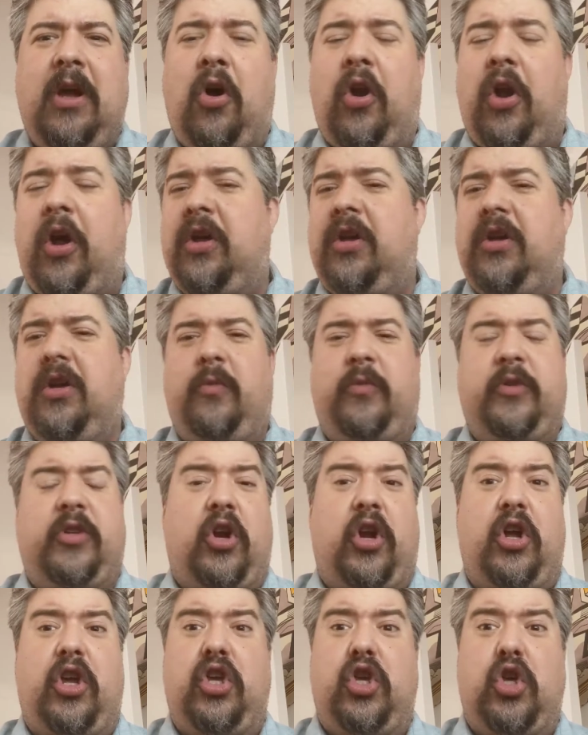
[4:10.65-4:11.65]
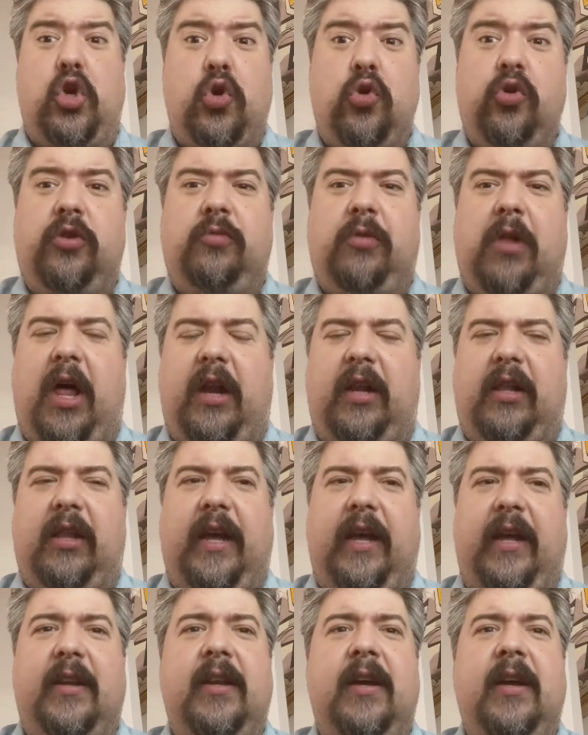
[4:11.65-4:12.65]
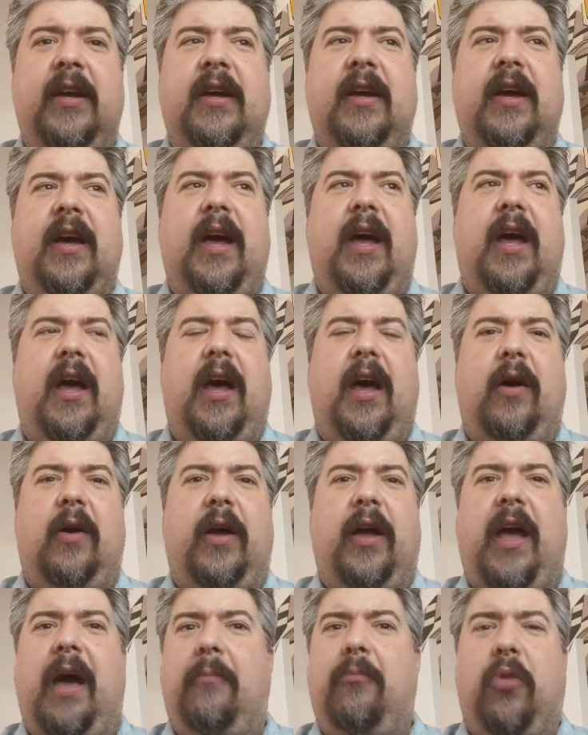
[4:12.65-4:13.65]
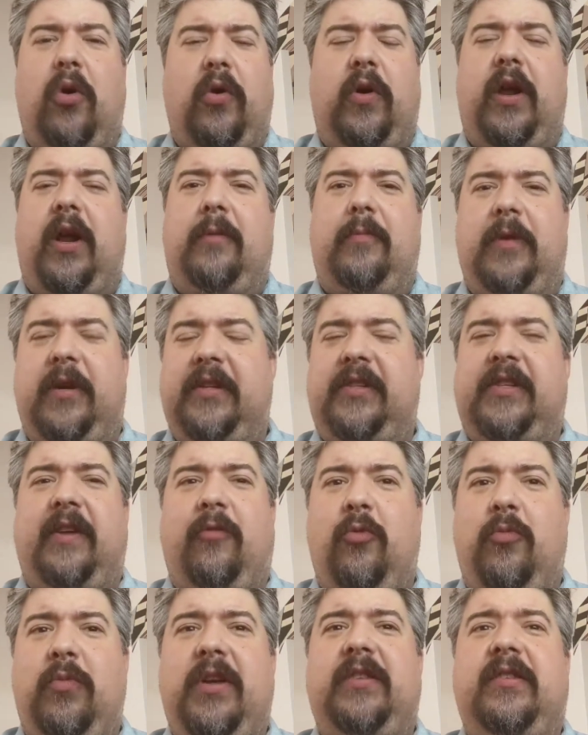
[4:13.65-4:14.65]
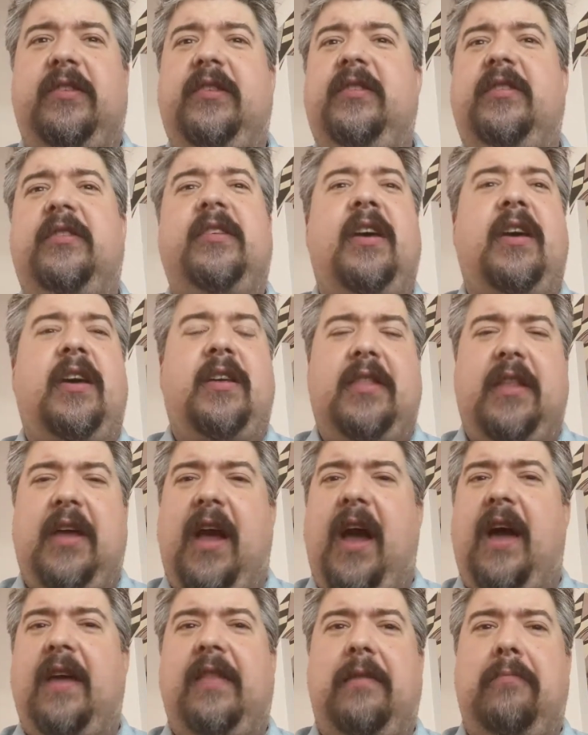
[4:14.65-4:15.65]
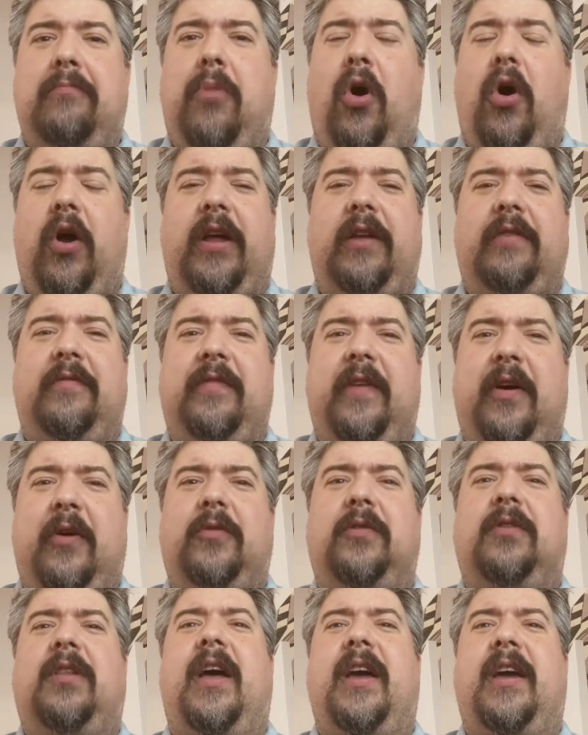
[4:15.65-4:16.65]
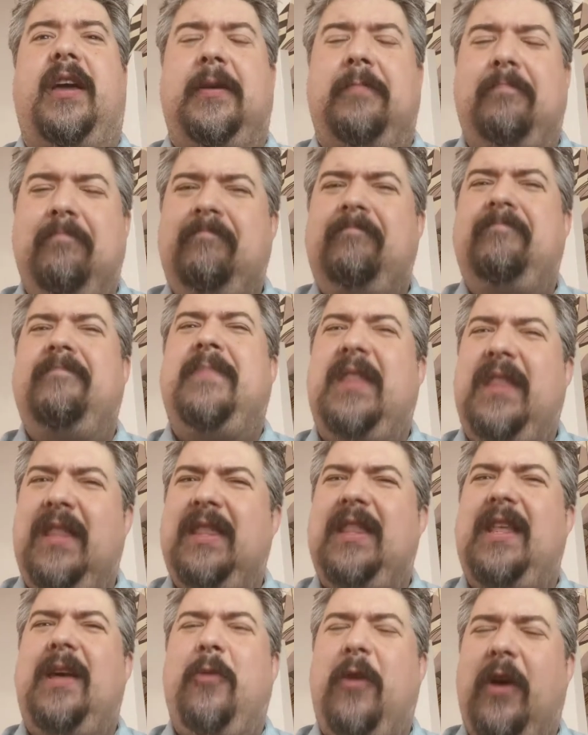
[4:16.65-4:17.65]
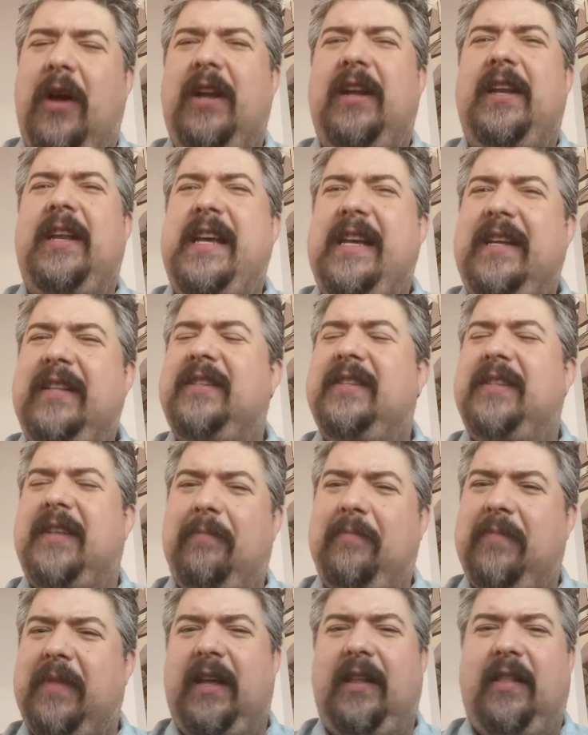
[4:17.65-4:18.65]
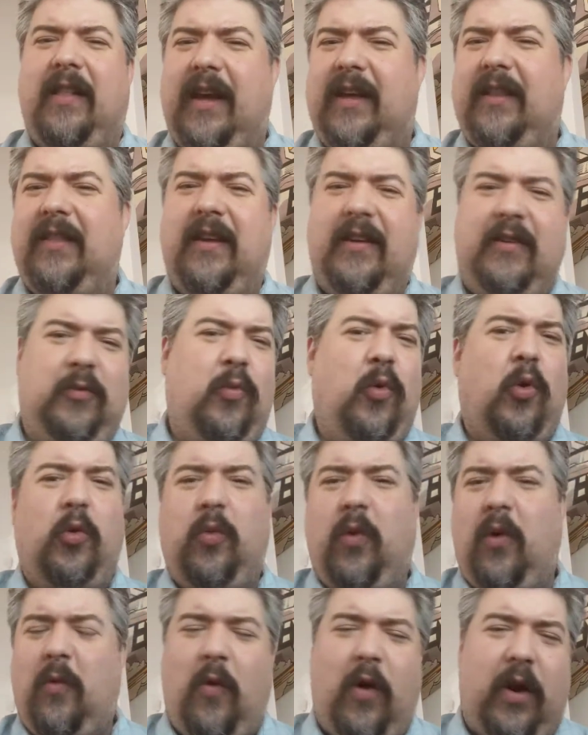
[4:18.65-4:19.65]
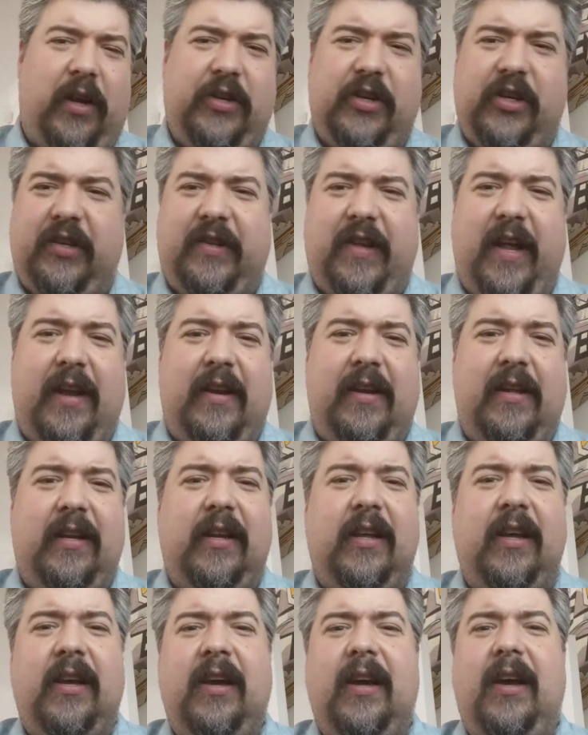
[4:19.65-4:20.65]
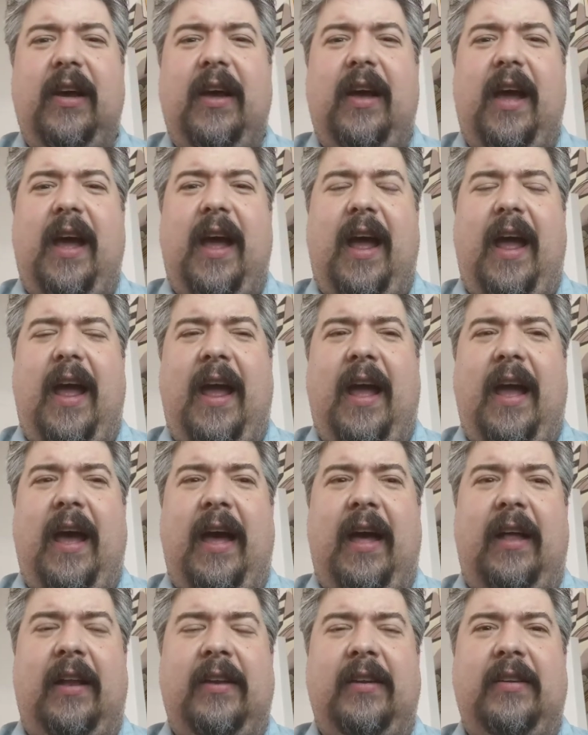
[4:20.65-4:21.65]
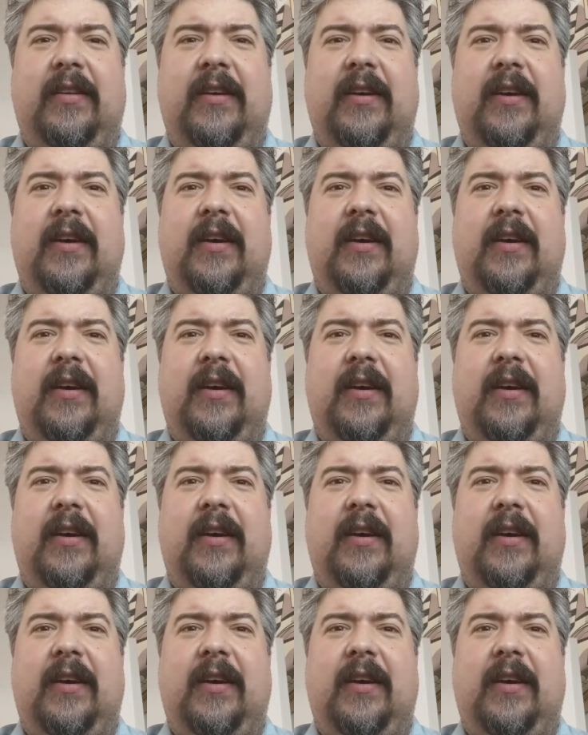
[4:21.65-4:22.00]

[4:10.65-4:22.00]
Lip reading: it was on a huge plot of land. It got broken up into several pieces. The guy that bought it felt like they were going to need something like this. World War I had just ended, and